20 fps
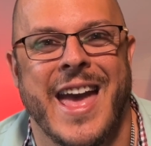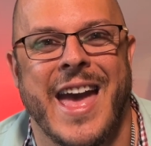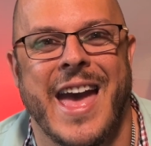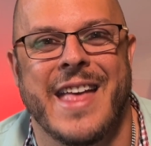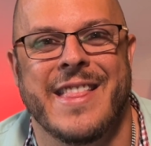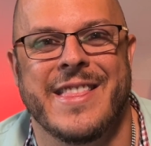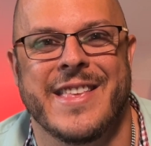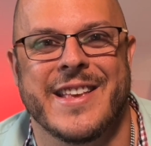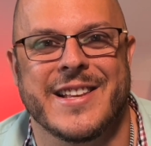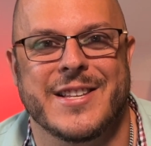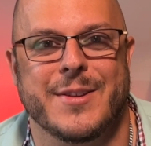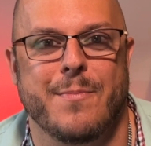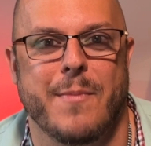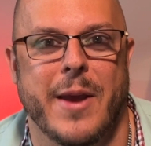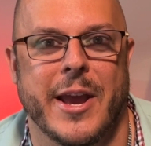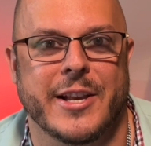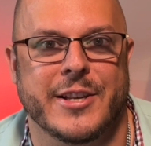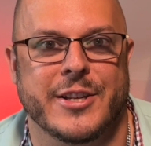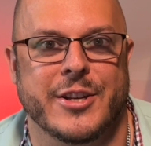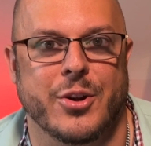and this
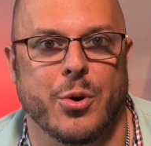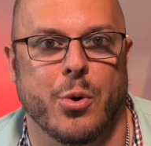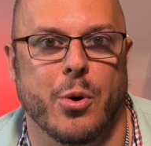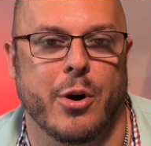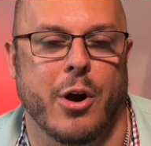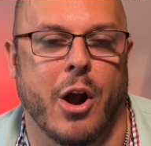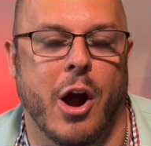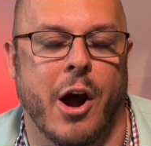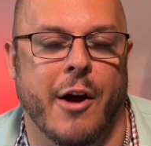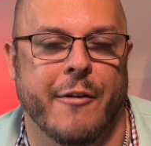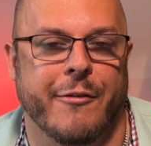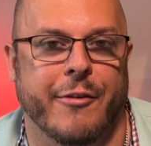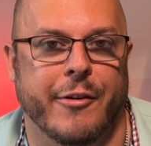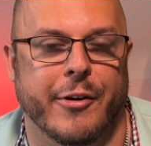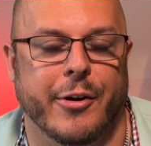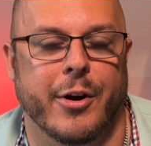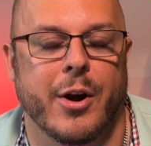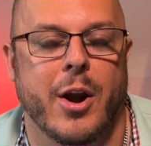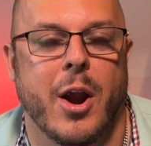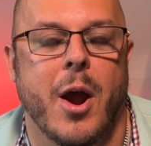makes your
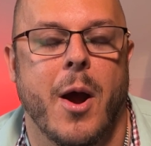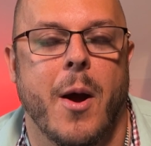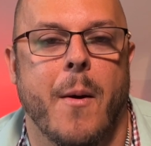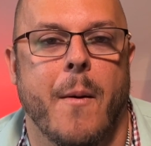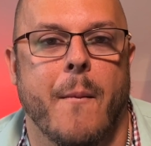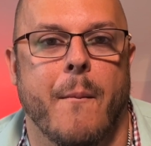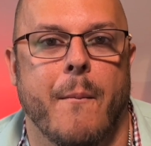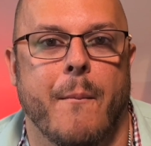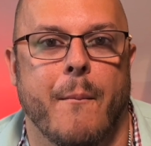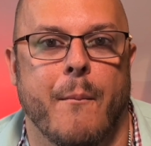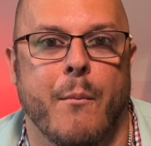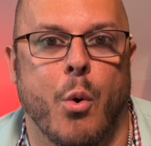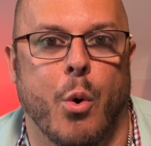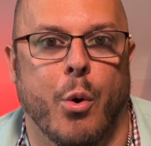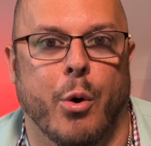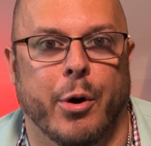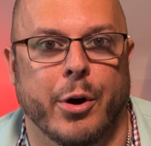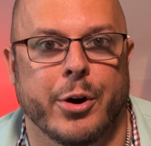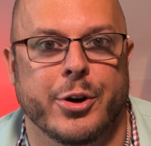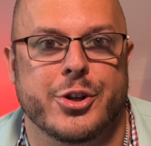offer
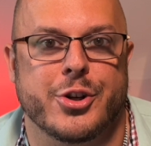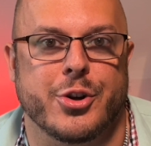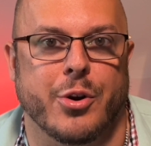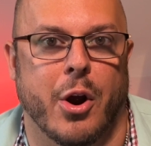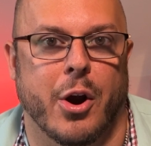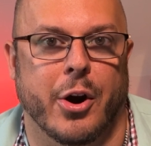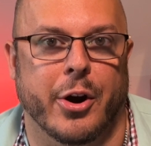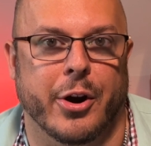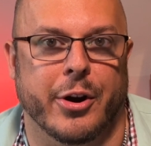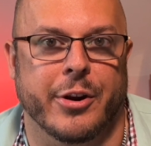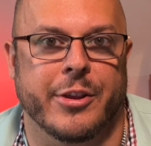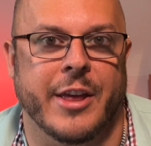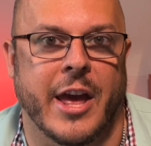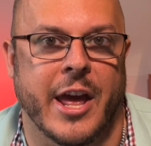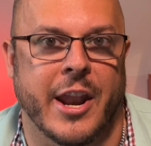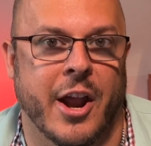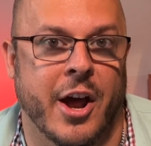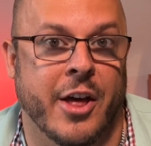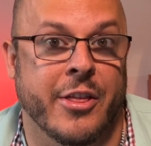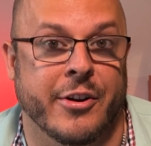more stronger
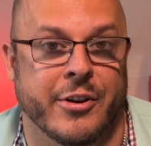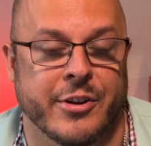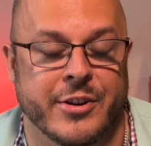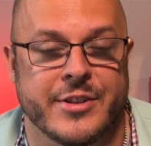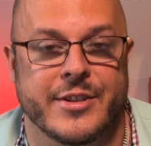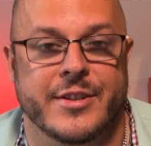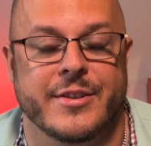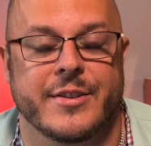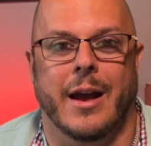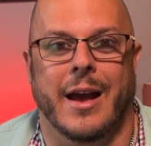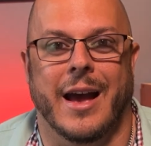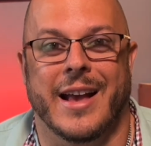than others.